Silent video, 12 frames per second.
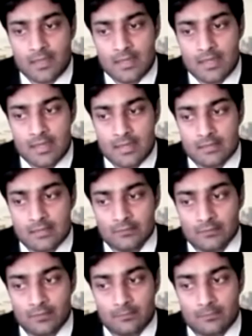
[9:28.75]
and
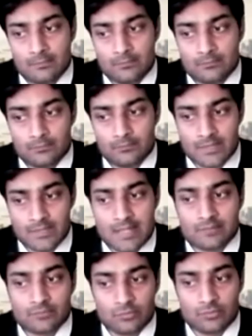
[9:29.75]
that
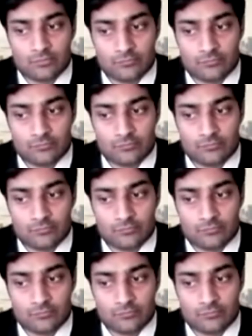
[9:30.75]
sort of